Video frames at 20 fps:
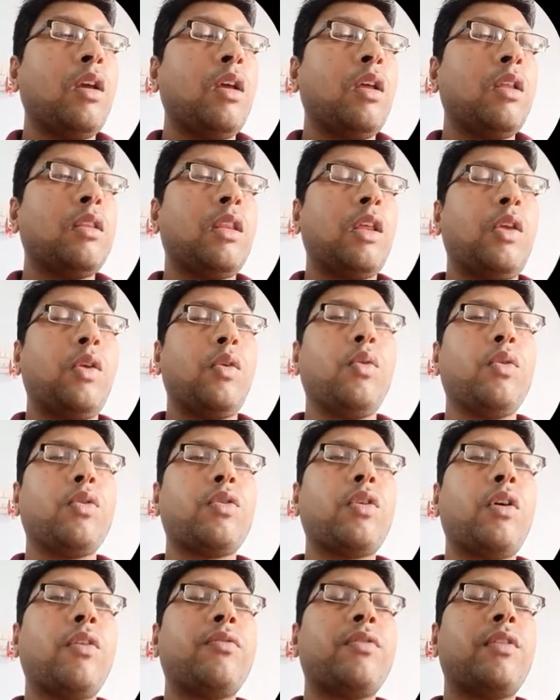The use
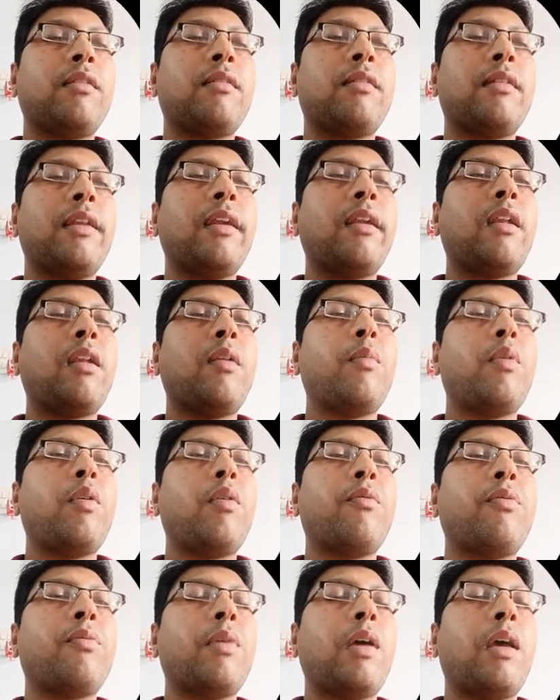of this lateral
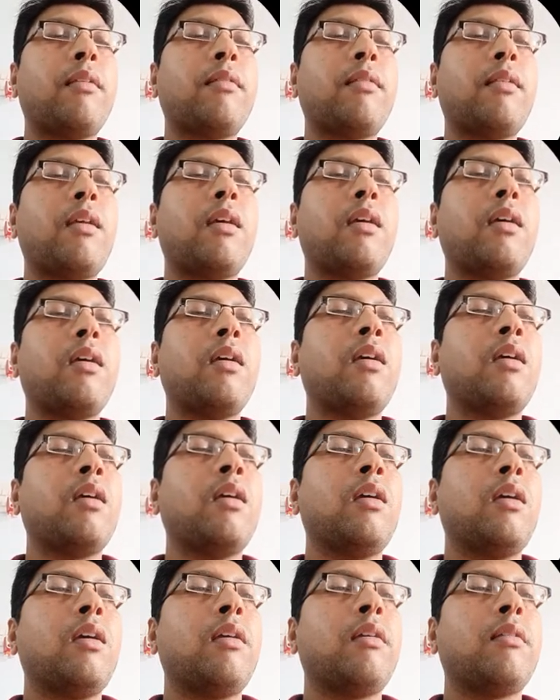immunoassay
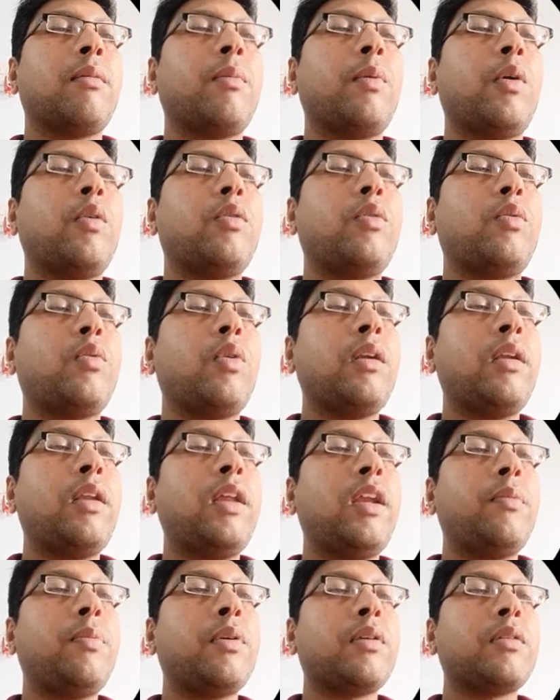is about
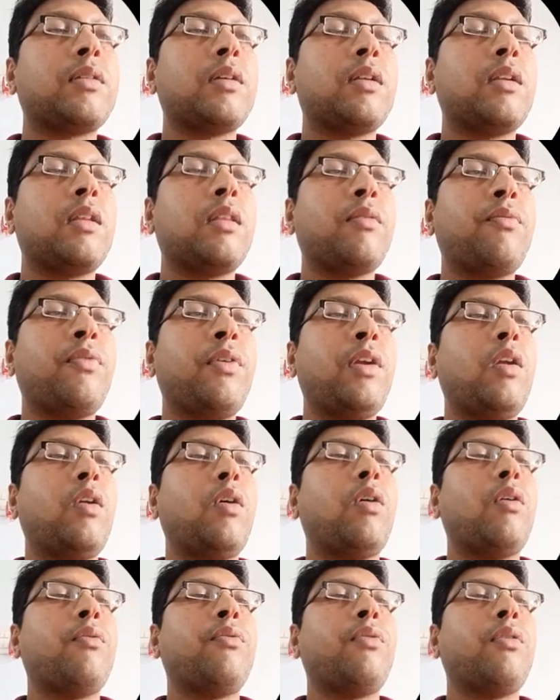28% in the field
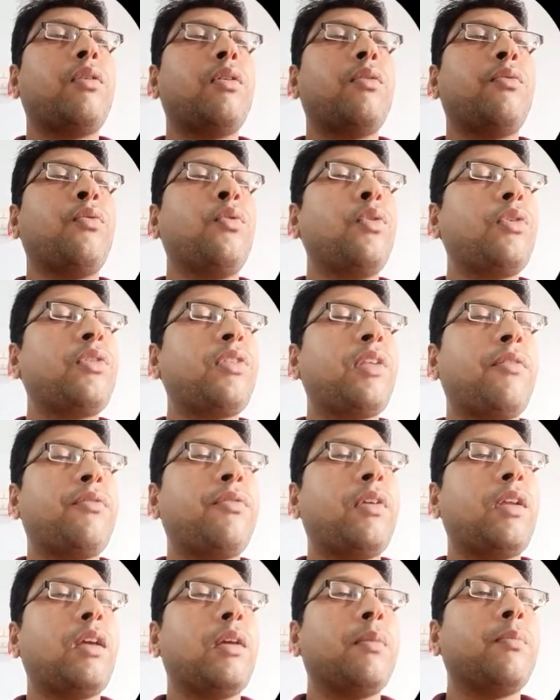of food
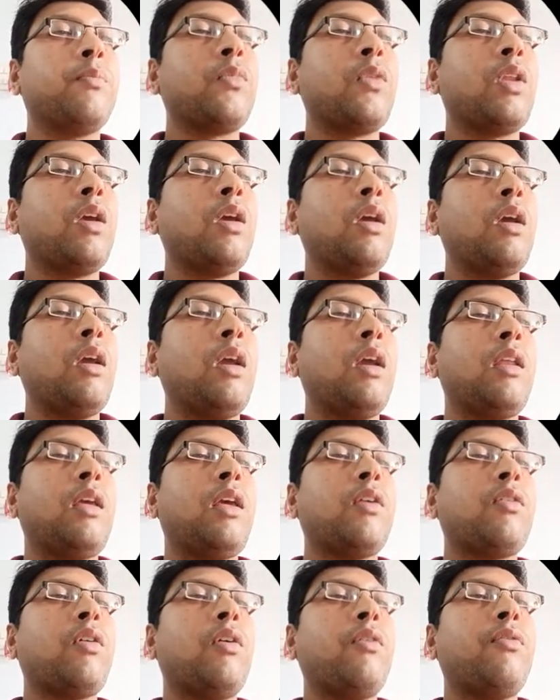safety. In
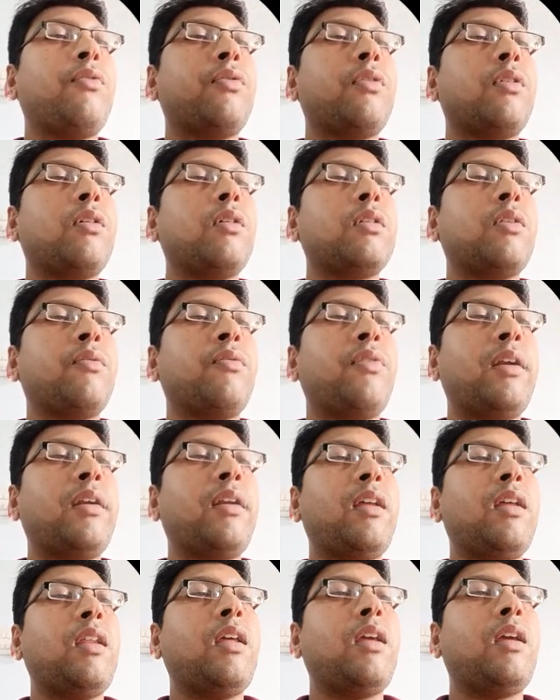case of the
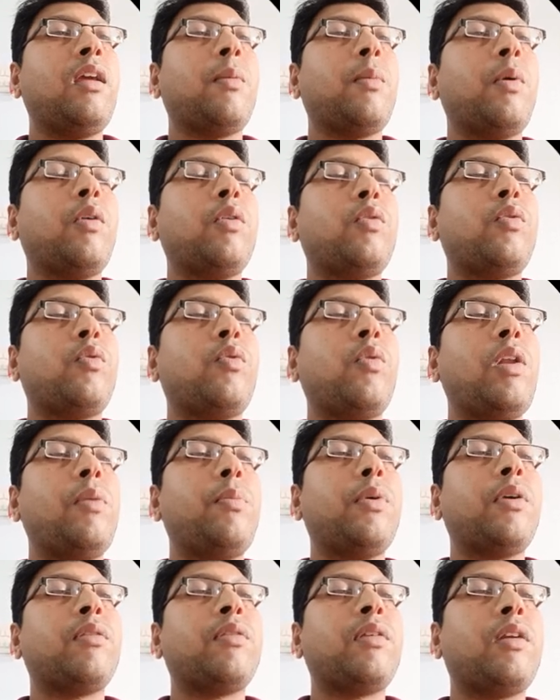veterinary, about
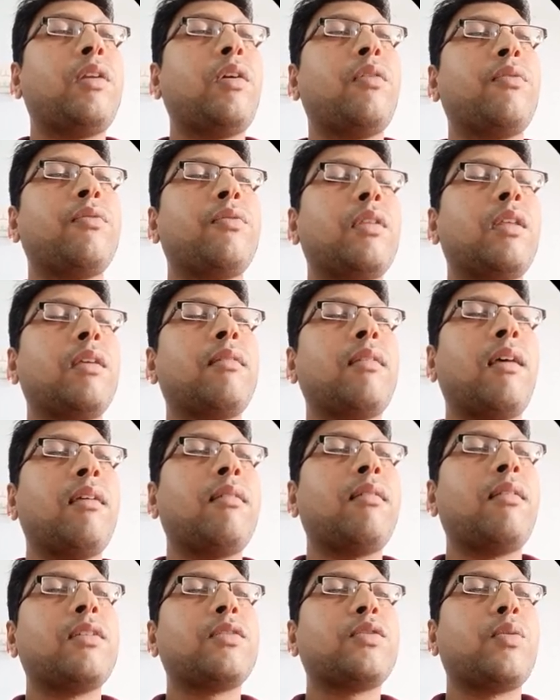12% of this
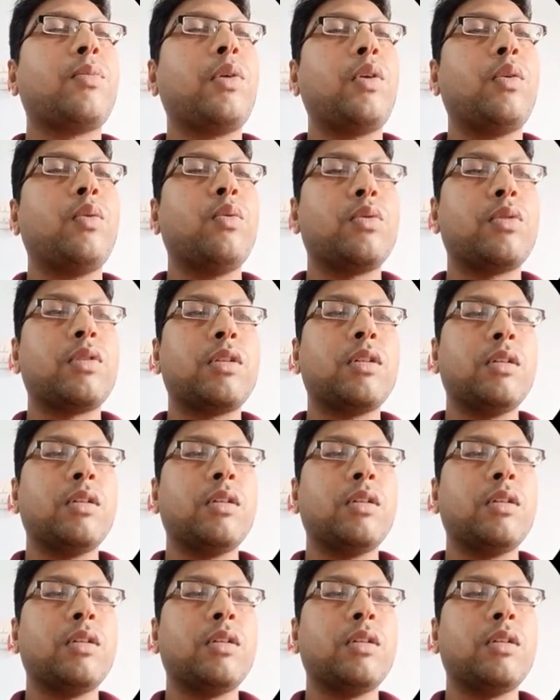assay is to be used.